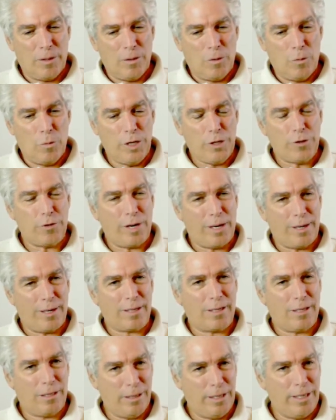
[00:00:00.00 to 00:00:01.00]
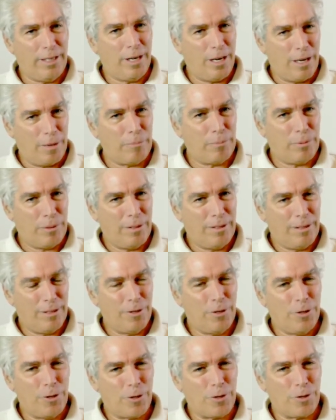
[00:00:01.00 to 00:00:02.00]
we try to clean up
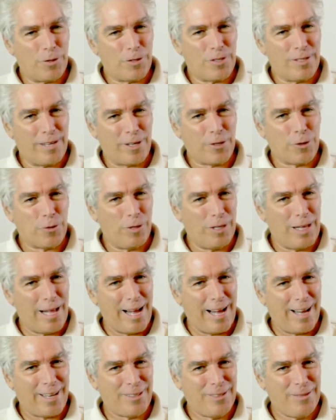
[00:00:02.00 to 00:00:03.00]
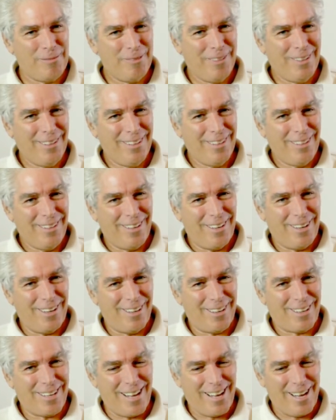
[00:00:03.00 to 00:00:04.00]
your sexual act.
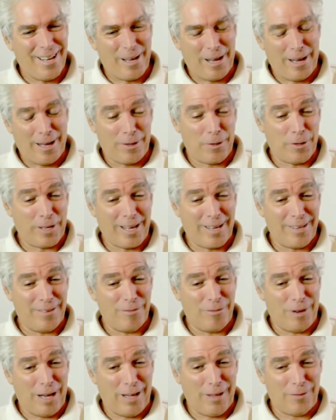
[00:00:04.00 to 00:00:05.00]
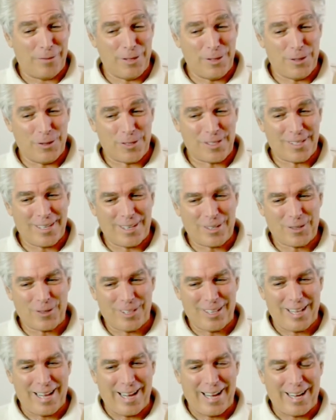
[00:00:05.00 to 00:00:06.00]
Okay, I don't get involved in your
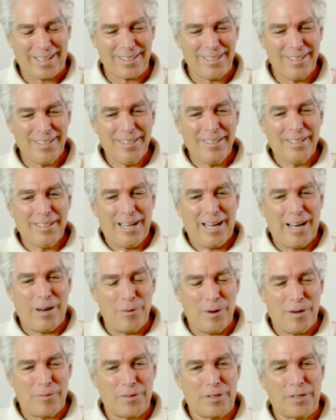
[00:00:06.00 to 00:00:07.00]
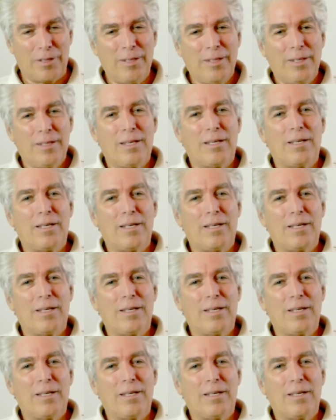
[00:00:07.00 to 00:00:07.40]
sexual act. However,